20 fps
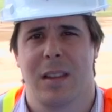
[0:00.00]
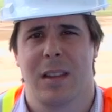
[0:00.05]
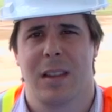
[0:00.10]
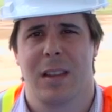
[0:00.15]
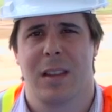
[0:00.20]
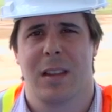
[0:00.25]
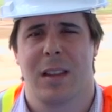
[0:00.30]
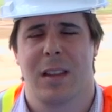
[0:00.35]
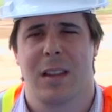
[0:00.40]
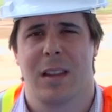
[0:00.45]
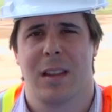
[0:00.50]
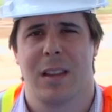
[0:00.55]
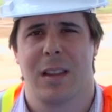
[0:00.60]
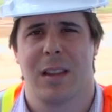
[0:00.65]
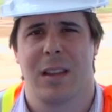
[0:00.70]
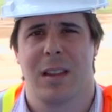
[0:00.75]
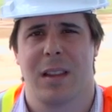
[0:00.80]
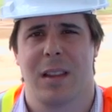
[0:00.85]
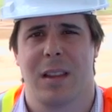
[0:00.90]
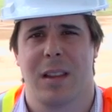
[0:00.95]

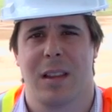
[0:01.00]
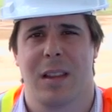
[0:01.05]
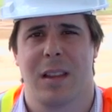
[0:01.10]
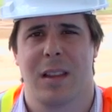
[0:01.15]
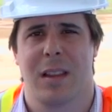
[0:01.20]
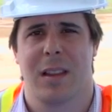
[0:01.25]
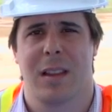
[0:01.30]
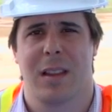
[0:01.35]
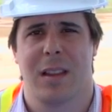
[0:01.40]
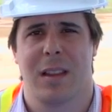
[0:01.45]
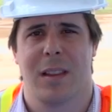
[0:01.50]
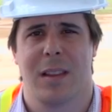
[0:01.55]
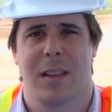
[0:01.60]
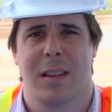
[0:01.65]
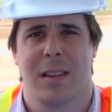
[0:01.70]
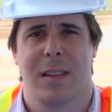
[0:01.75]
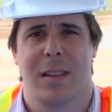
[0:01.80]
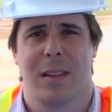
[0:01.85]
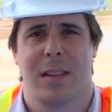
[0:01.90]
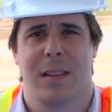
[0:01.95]

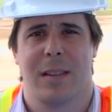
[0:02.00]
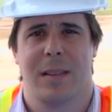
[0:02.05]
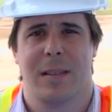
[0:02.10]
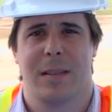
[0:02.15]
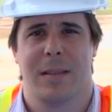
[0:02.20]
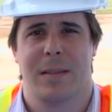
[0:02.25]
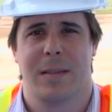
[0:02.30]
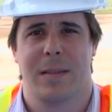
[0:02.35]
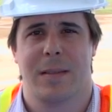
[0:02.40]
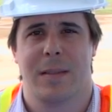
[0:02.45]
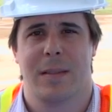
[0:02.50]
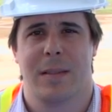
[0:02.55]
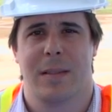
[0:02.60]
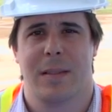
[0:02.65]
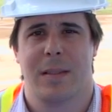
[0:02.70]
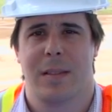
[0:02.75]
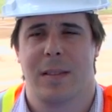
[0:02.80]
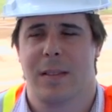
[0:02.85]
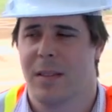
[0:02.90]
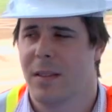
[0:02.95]

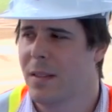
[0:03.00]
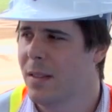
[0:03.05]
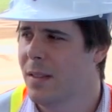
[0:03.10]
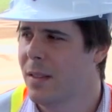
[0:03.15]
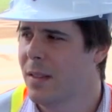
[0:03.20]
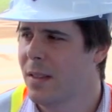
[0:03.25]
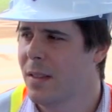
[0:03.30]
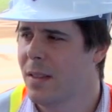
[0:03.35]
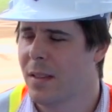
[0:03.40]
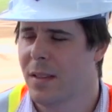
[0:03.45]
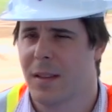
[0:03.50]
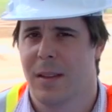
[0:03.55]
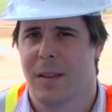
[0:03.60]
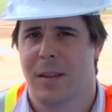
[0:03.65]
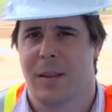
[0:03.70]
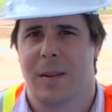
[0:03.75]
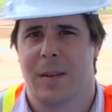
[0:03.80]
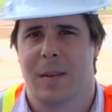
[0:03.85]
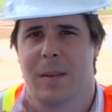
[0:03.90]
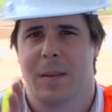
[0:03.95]

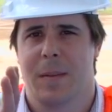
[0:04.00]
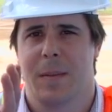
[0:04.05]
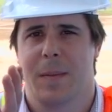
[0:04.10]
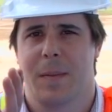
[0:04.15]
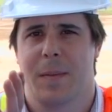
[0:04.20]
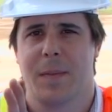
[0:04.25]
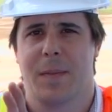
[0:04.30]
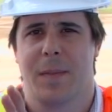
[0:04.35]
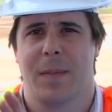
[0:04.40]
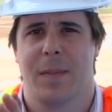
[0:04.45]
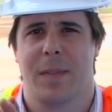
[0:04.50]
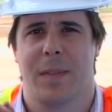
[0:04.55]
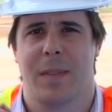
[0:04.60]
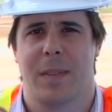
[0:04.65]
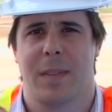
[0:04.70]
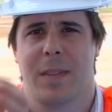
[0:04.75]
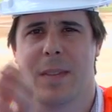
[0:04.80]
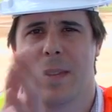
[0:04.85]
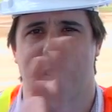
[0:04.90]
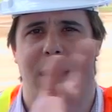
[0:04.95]

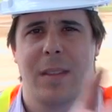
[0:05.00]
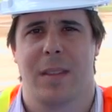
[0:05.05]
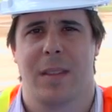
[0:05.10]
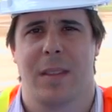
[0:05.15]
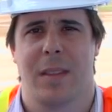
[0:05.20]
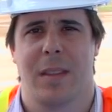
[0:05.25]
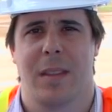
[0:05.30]
No words are spoken by the person on screen.